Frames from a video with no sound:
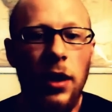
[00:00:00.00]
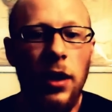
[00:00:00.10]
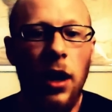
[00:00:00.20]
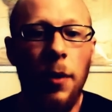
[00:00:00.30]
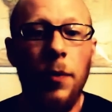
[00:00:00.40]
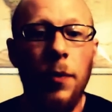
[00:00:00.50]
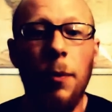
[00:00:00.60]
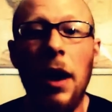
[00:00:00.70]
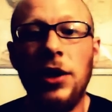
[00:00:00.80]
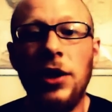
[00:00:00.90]
Um,
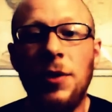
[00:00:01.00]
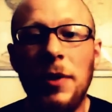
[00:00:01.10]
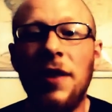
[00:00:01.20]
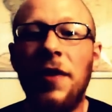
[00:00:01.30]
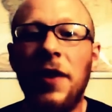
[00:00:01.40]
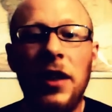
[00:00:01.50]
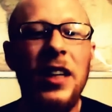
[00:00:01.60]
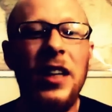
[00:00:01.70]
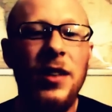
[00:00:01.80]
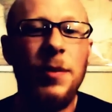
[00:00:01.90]
marriage specifically,
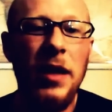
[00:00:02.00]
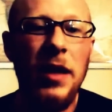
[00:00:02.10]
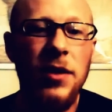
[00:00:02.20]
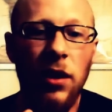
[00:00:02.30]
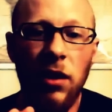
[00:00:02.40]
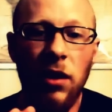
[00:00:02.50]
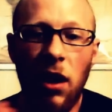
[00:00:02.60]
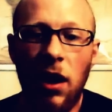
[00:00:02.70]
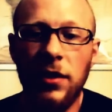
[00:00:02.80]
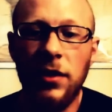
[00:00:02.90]
he spends a
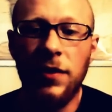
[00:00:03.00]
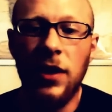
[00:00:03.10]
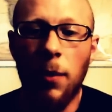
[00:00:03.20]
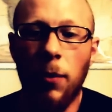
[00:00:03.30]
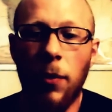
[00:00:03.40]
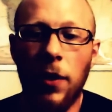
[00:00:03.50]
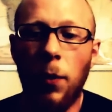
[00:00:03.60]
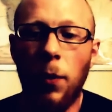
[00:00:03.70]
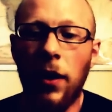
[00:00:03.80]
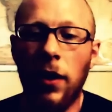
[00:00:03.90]
lot of time with,
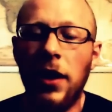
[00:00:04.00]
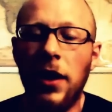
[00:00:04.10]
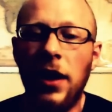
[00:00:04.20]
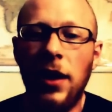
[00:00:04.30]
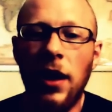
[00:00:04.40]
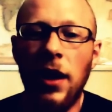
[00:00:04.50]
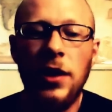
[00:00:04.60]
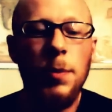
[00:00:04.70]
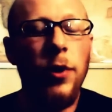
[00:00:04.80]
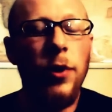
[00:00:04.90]
where he
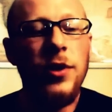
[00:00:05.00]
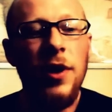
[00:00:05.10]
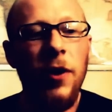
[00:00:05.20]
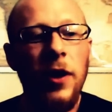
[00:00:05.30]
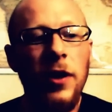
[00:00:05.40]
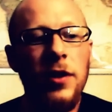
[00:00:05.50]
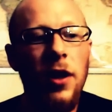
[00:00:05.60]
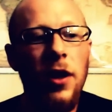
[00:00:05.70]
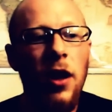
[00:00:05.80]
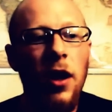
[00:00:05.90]
explores different
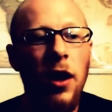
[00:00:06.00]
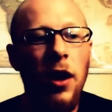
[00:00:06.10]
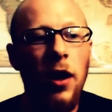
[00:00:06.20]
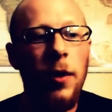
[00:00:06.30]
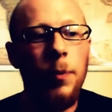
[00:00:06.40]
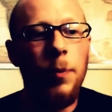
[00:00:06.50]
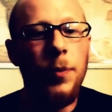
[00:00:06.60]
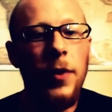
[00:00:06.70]
um,